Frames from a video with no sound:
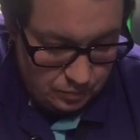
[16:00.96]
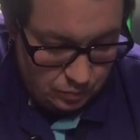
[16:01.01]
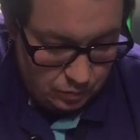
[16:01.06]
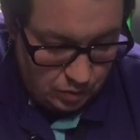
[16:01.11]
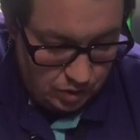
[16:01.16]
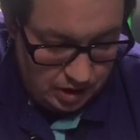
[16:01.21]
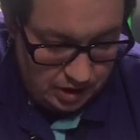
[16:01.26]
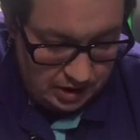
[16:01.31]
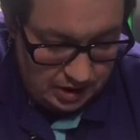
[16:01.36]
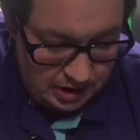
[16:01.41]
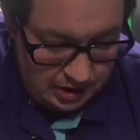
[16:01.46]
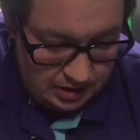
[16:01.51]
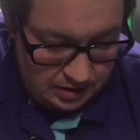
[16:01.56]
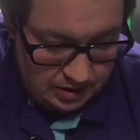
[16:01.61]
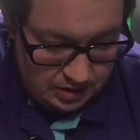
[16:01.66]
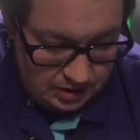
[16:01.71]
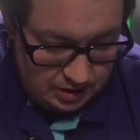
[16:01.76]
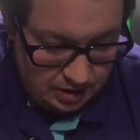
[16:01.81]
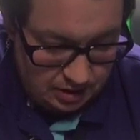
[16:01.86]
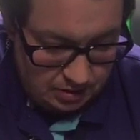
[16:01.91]
working
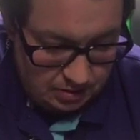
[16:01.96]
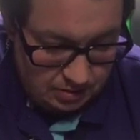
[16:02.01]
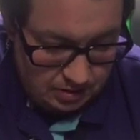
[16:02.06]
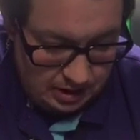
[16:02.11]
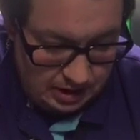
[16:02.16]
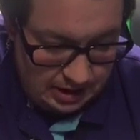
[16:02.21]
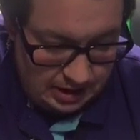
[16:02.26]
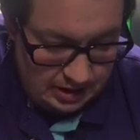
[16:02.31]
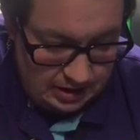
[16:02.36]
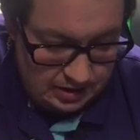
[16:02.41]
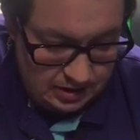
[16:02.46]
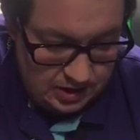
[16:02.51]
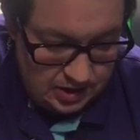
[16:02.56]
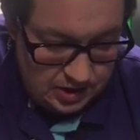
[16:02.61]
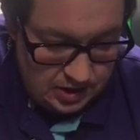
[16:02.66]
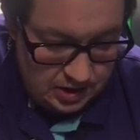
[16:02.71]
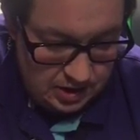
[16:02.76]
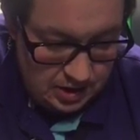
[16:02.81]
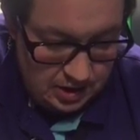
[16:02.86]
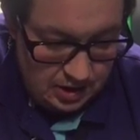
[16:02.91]
to do
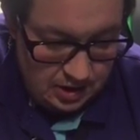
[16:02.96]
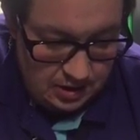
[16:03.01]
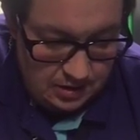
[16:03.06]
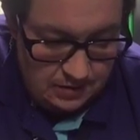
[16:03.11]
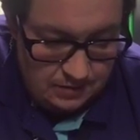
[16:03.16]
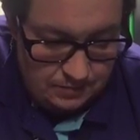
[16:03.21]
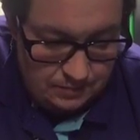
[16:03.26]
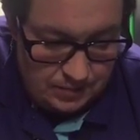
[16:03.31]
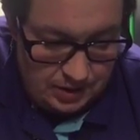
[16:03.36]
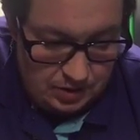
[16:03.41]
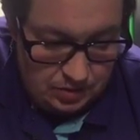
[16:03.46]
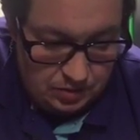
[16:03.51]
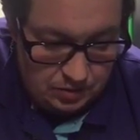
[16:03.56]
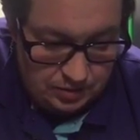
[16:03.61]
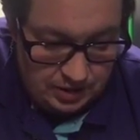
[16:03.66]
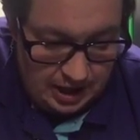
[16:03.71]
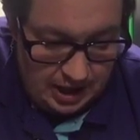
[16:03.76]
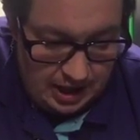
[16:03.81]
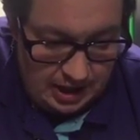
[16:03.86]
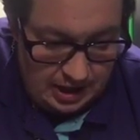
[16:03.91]
is
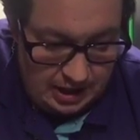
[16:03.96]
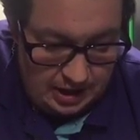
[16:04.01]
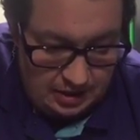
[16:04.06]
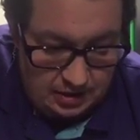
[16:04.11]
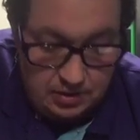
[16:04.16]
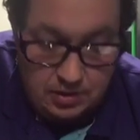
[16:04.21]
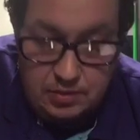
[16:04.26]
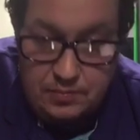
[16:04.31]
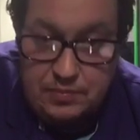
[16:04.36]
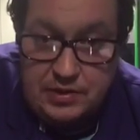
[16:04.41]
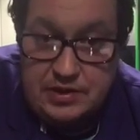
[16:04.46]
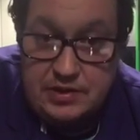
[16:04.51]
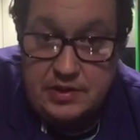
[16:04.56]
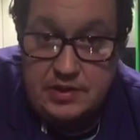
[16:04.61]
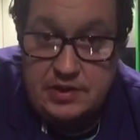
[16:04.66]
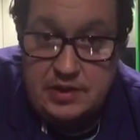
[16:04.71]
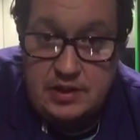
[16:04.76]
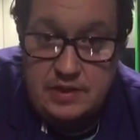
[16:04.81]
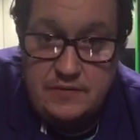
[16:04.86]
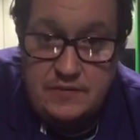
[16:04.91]
build a new
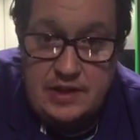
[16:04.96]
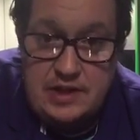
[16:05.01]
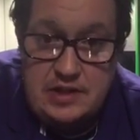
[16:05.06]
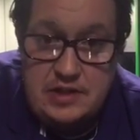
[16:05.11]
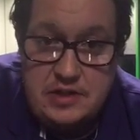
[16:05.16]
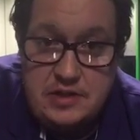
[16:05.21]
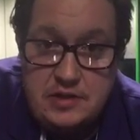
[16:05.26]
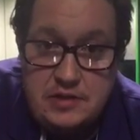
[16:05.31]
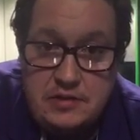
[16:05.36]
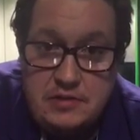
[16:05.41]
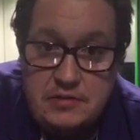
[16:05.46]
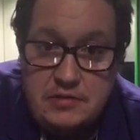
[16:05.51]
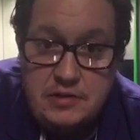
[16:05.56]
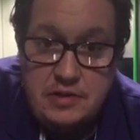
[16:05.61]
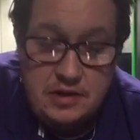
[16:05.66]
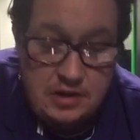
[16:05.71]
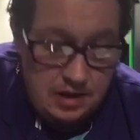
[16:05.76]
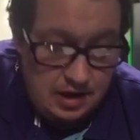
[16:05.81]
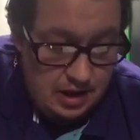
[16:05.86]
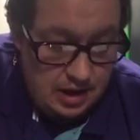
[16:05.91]
business innovation
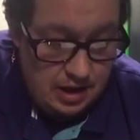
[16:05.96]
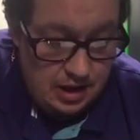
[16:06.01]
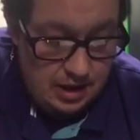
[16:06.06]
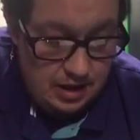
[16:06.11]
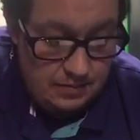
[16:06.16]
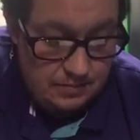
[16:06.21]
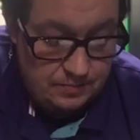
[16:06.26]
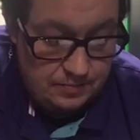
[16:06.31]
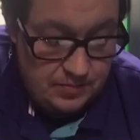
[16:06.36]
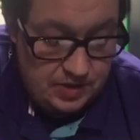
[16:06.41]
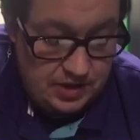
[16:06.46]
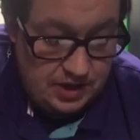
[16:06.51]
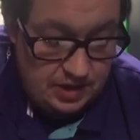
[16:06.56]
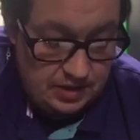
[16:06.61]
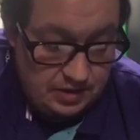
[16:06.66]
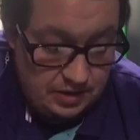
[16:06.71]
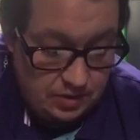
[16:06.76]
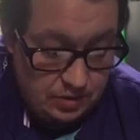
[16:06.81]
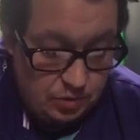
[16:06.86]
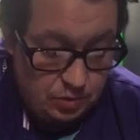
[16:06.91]

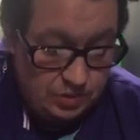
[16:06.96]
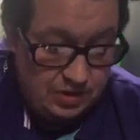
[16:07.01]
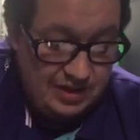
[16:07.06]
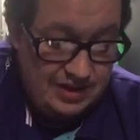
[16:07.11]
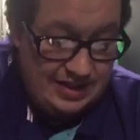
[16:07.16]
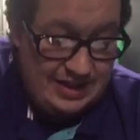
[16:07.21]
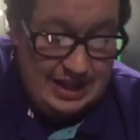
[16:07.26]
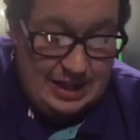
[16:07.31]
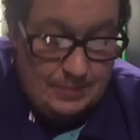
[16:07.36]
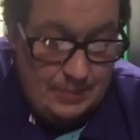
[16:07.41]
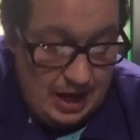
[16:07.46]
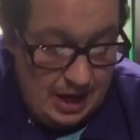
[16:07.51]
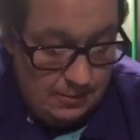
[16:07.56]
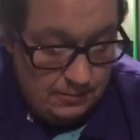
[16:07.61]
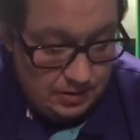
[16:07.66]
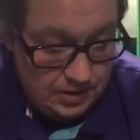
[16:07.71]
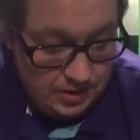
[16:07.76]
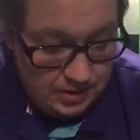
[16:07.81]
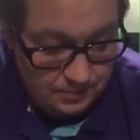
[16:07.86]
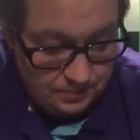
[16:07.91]
centre called STEAM
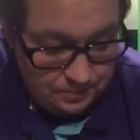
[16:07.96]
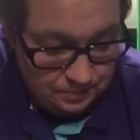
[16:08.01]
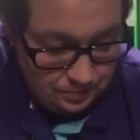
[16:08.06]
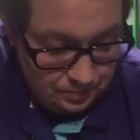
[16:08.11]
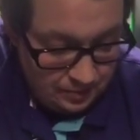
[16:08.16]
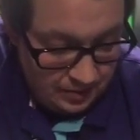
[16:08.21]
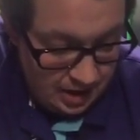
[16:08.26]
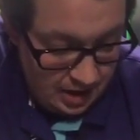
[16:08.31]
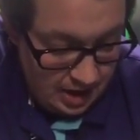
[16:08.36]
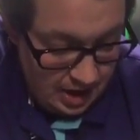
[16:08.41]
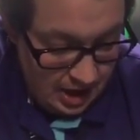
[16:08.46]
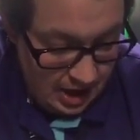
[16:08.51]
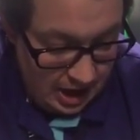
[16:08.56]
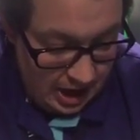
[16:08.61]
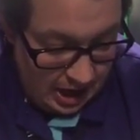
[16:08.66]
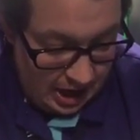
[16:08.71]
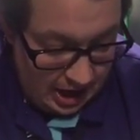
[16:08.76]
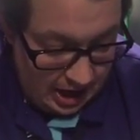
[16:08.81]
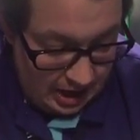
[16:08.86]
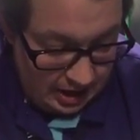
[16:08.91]
House,
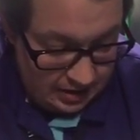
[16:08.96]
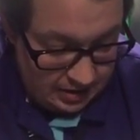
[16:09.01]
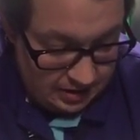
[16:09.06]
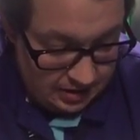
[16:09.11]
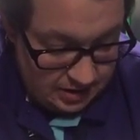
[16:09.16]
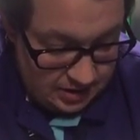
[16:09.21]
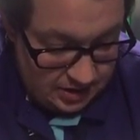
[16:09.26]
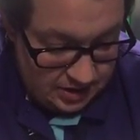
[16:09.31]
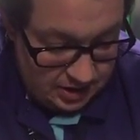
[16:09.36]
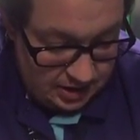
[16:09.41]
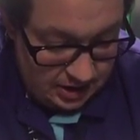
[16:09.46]
and